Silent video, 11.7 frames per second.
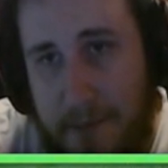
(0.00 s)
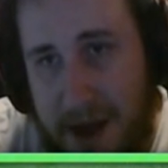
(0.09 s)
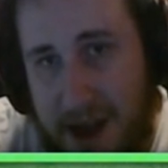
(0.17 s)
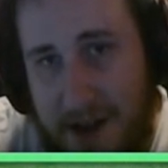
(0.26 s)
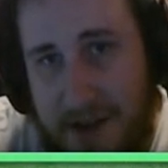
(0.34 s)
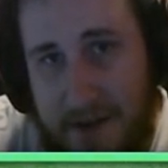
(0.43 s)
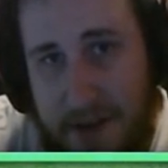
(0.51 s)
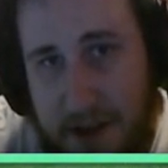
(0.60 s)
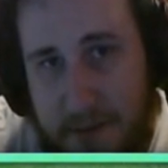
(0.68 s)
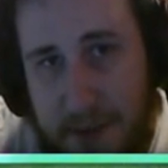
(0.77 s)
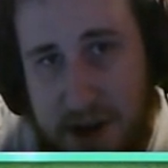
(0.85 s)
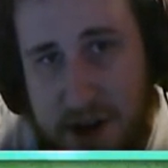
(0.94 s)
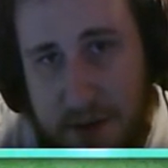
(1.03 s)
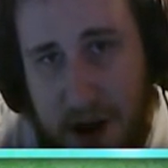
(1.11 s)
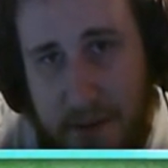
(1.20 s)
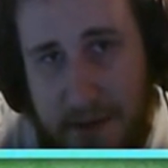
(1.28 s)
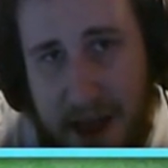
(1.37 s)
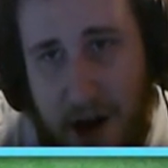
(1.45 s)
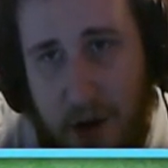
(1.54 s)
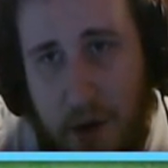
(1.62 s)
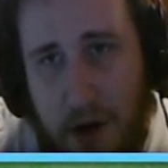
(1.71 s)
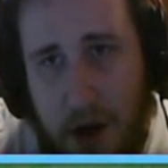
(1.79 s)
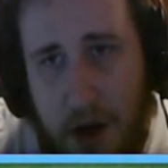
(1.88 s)
Because if this bishop comes
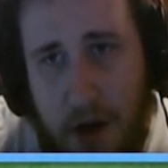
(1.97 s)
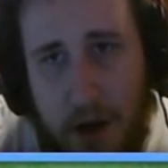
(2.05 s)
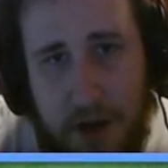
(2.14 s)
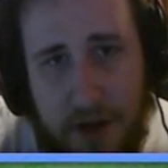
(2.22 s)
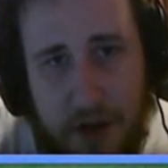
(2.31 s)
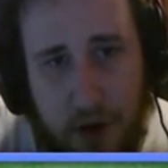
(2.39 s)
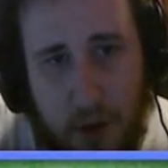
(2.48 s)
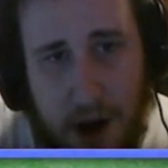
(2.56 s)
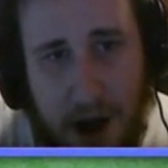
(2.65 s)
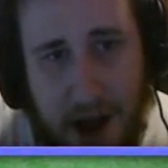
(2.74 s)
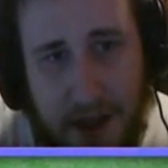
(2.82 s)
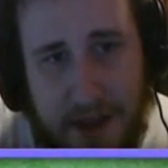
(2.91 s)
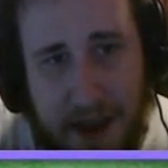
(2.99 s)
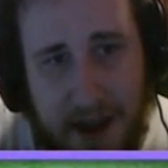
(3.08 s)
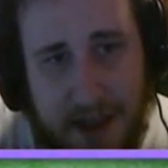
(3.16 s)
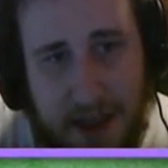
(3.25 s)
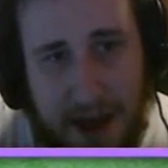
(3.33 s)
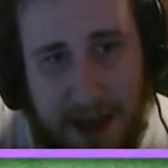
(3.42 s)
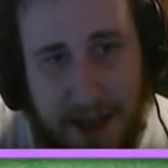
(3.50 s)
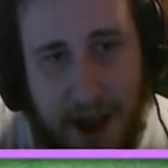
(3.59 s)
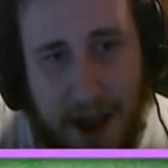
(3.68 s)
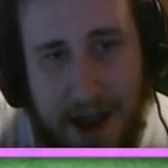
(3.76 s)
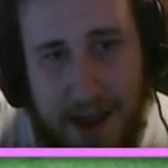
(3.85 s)
out to take the
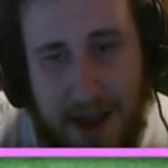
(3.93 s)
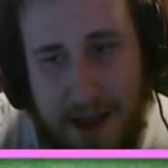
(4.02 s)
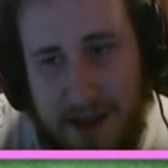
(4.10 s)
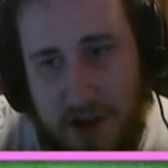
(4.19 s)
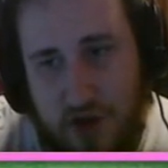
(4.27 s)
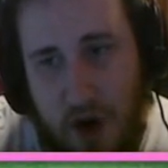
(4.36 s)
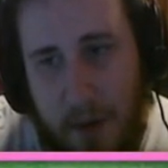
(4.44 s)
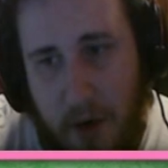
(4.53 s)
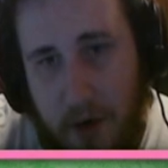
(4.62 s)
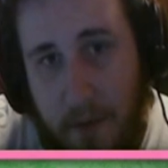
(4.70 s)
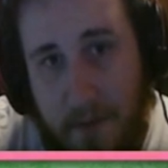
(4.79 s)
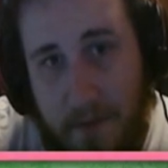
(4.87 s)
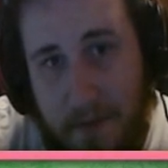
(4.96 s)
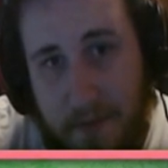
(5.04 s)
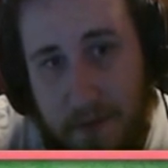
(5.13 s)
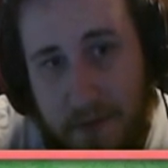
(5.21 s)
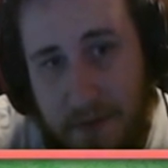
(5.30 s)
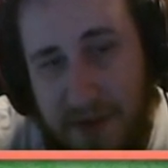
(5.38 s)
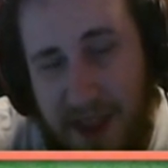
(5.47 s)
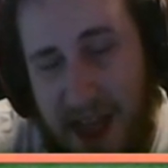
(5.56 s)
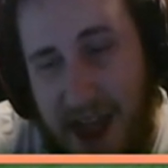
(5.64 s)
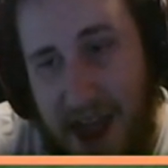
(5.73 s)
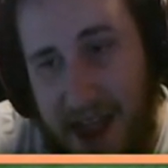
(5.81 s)
knight, it's trouble.
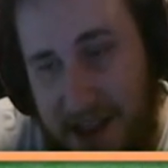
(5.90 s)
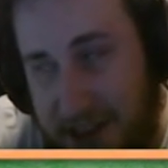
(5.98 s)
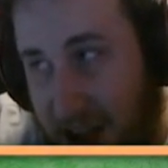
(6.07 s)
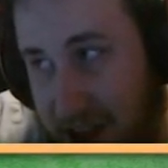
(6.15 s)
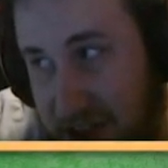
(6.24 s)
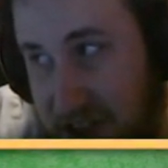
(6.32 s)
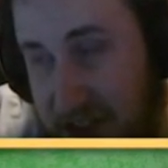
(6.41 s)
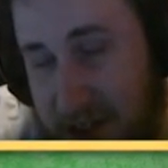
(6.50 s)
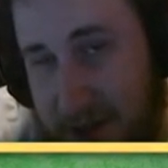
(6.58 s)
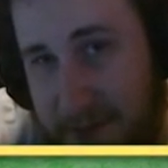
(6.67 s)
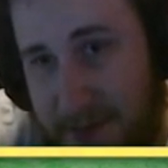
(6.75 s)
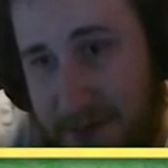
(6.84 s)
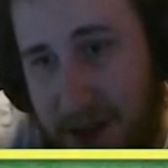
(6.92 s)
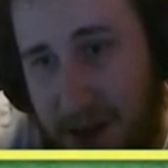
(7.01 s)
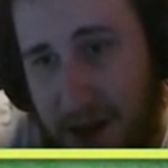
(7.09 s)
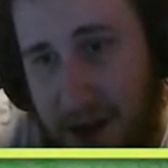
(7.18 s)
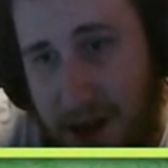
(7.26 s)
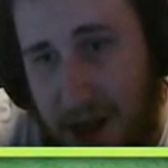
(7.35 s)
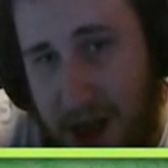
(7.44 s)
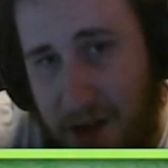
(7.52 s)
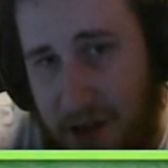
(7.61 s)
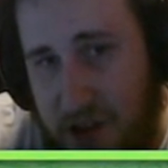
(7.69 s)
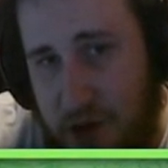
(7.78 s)
And it does.
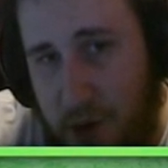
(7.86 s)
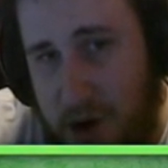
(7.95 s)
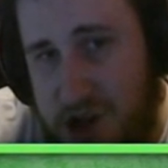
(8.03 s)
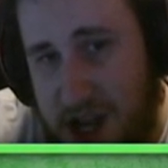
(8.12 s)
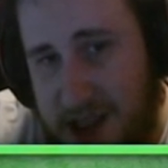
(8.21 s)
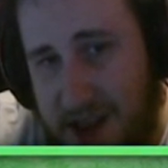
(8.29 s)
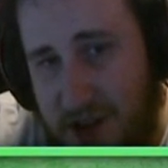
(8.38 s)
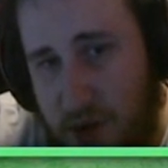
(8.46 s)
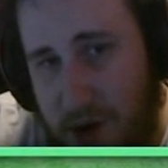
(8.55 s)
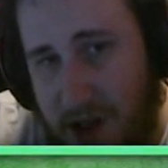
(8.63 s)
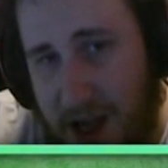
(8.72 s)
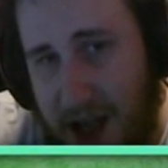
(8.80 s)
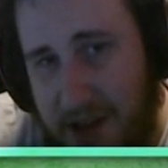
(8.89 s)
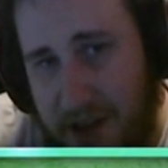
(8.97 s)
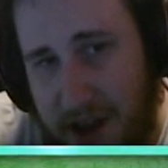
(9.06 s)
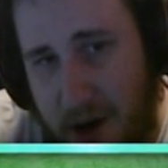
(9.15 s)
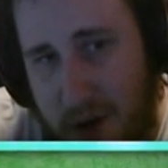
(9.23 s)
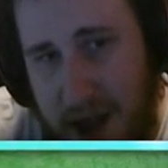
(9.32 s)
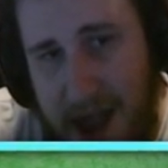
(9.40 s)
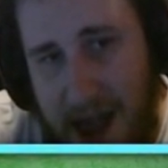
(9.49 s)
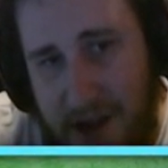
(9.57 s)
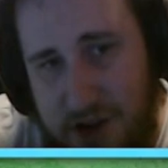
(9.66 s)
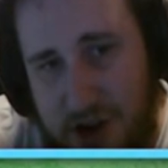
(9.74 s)
And this is where Jake needs to realize, like, okay,
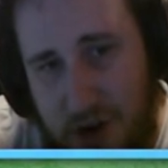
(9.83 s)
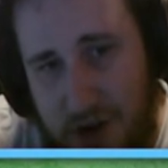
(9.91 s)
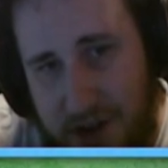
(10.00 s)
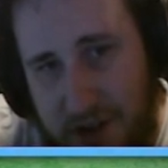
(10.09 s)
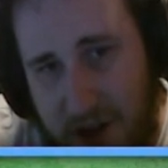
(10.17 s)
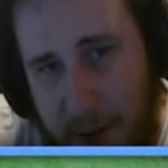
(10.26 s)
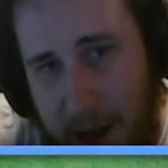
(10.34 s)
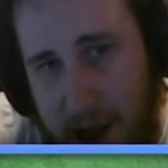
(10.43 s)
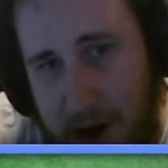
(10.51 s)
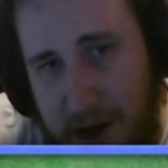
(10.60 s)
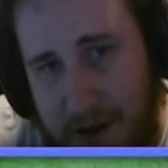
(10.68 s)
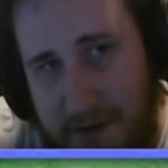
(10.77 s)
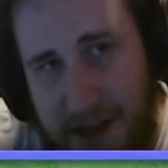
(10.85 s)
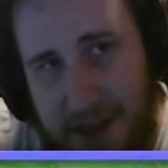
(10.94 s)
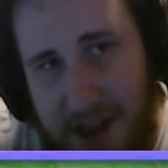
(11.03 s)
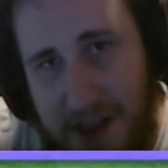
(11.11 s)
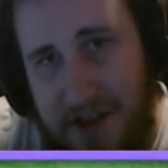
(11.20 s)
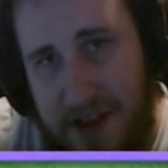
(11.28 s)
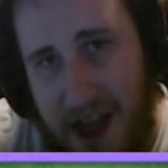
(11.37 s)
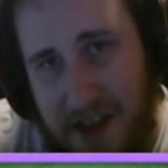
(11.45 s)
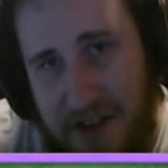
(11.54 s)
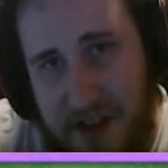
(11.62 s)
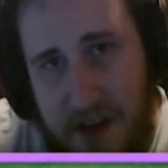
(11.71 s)
yeah, sure, this is coming out here to defend this,
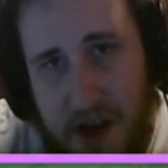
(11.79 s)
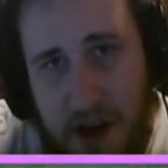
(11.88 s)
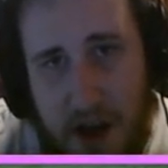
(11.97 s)
yes.